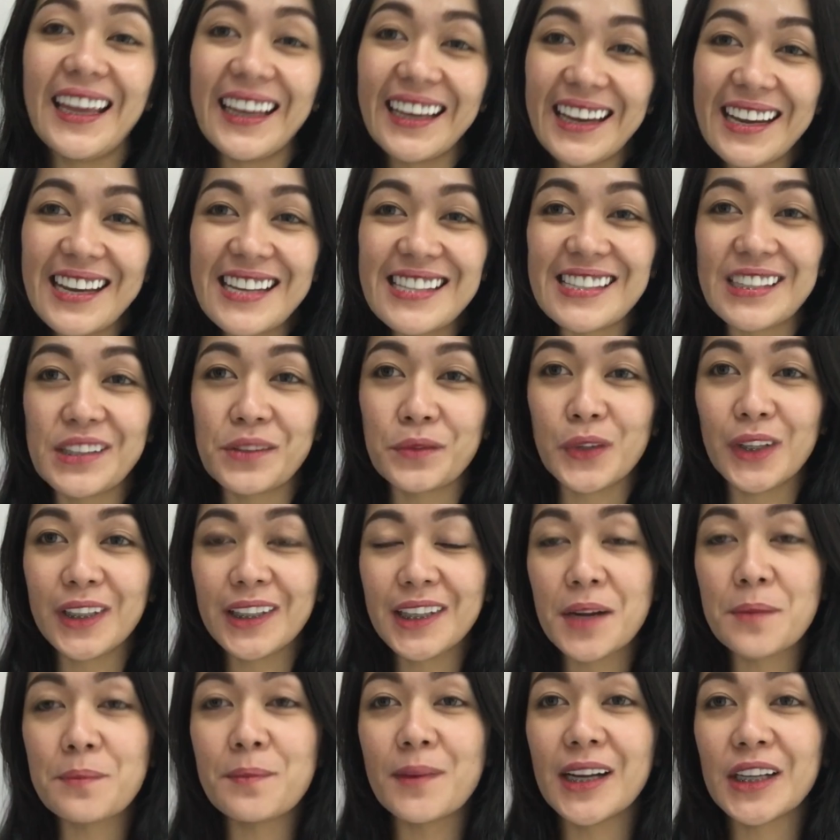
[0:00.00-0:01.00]
Hi guys,
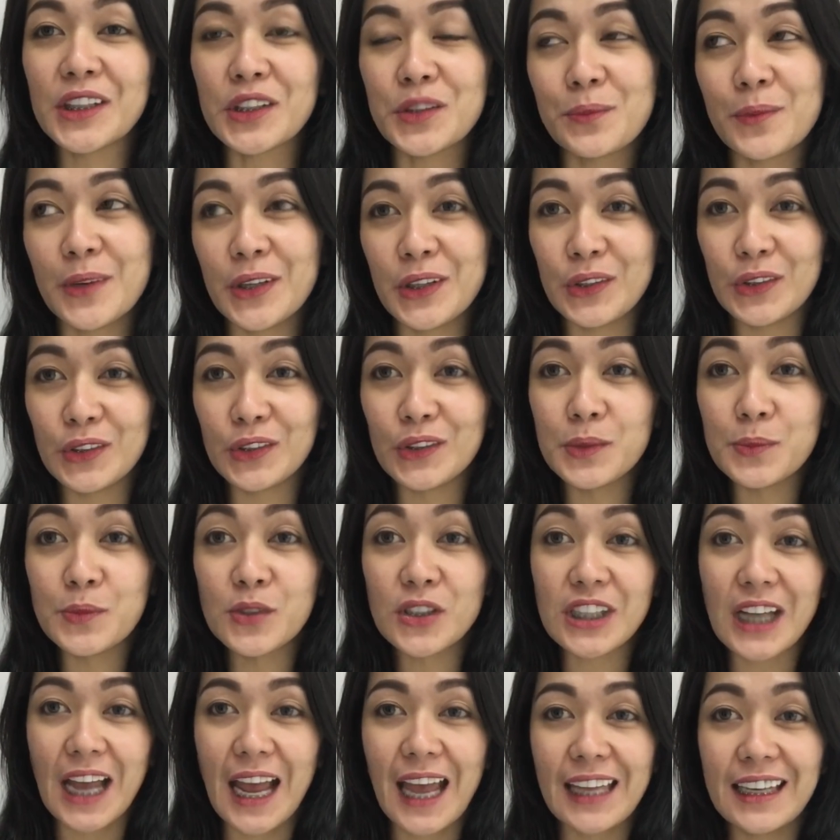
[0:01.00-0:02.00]
welcome back to my YouTube
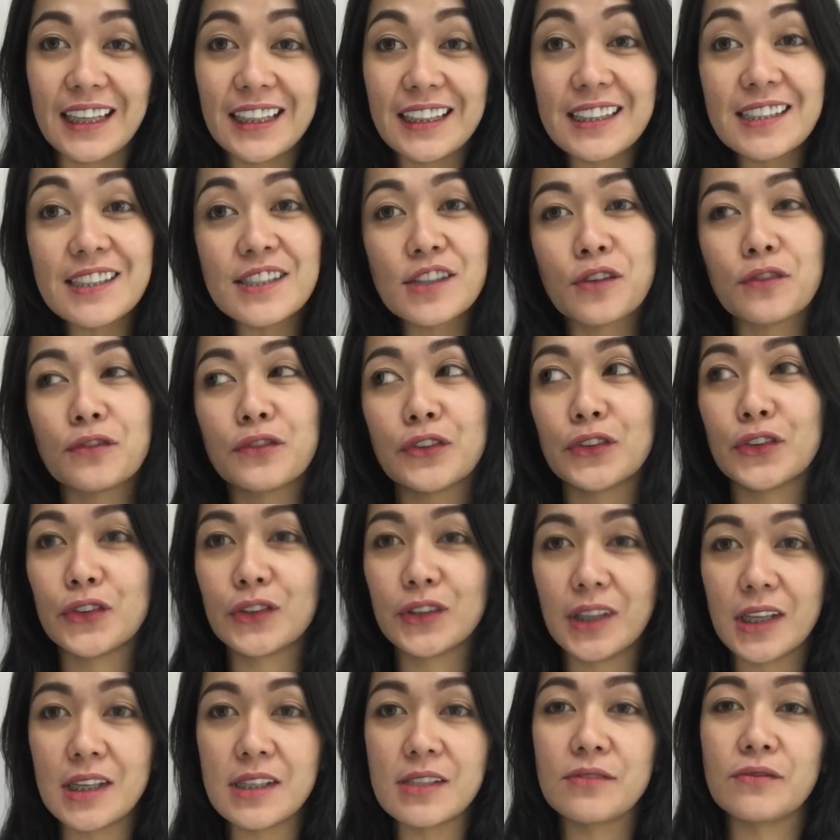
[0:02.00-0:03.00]
channel. So for
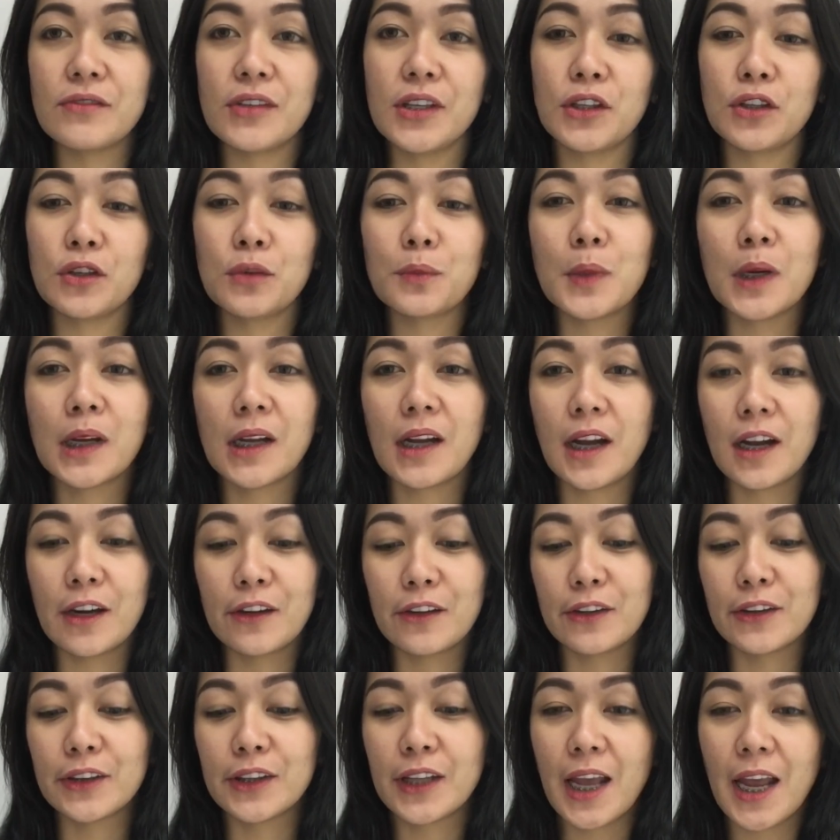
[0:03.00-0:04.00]
today's video,
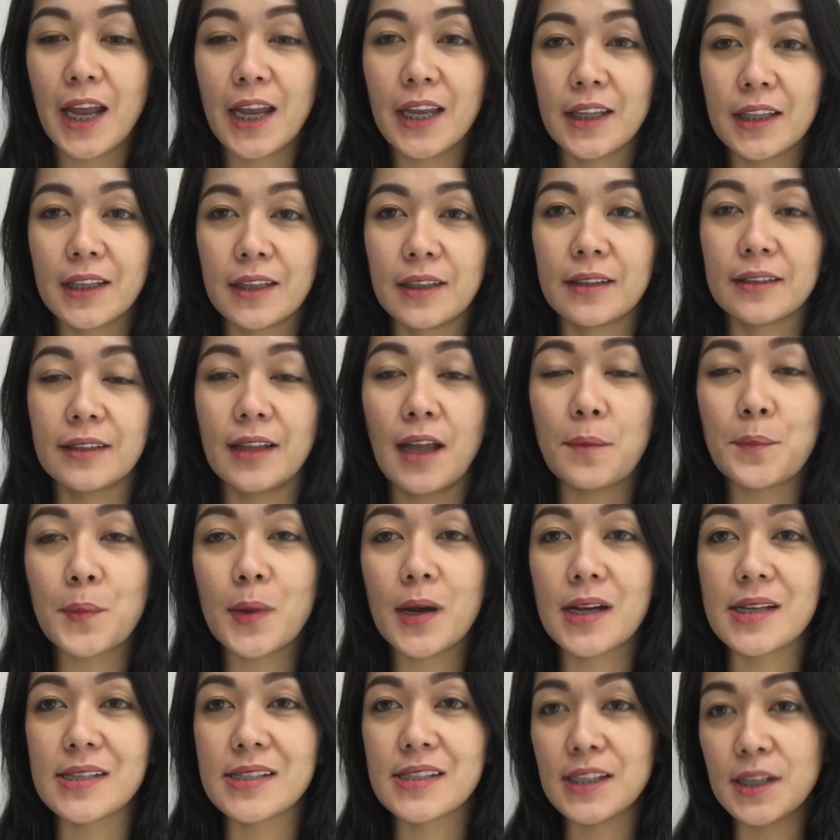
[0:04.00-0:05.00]
magkakaroon tayo ng
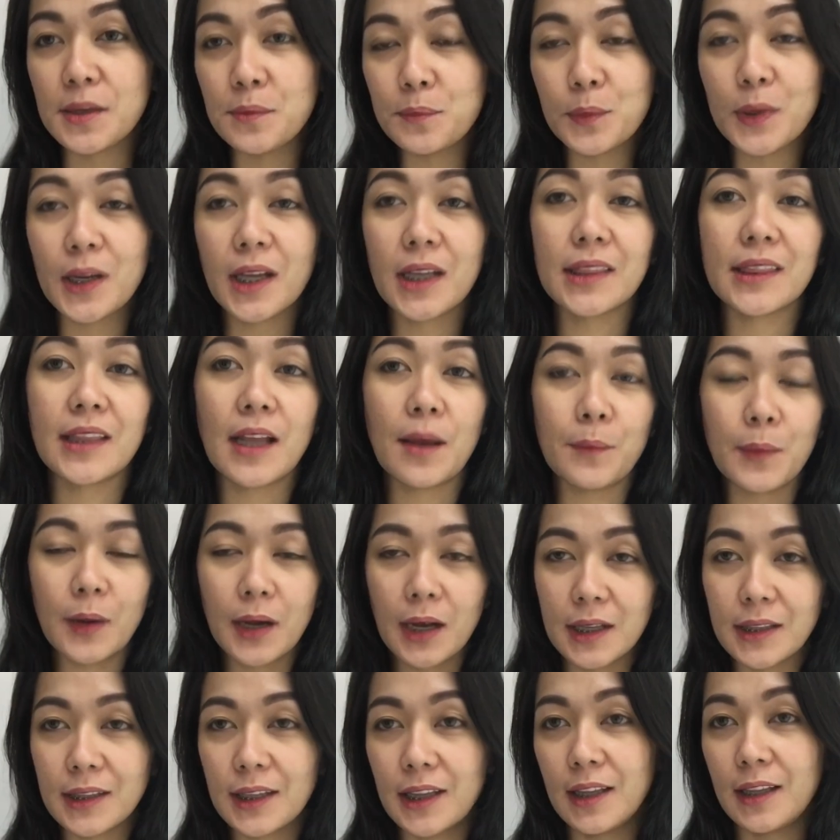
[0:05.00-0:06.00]
napaka-simple at
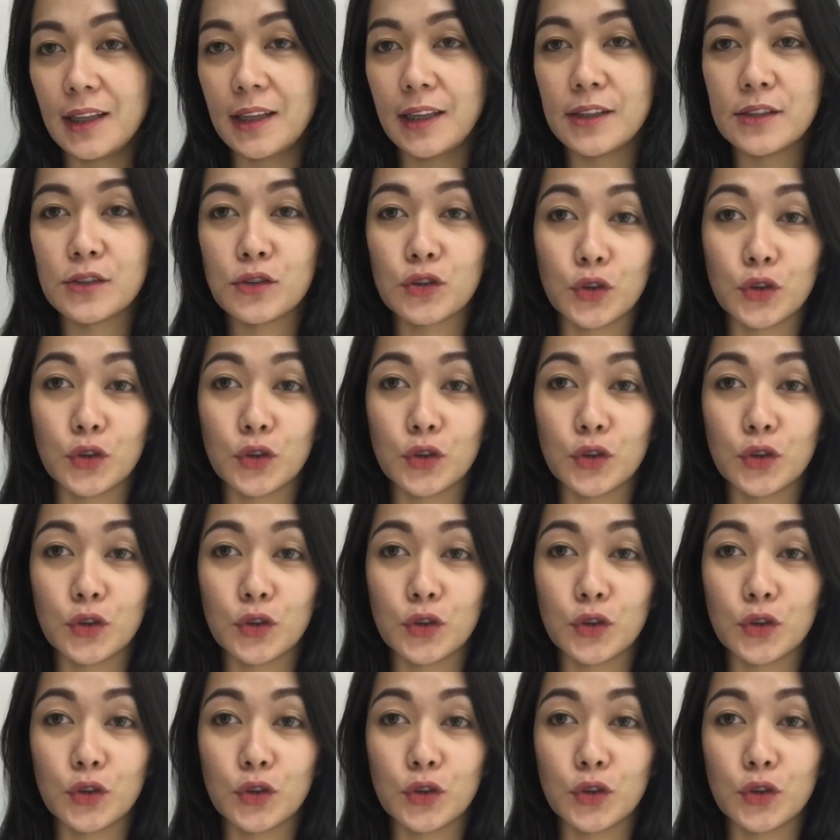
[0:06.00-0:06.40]
napakadaling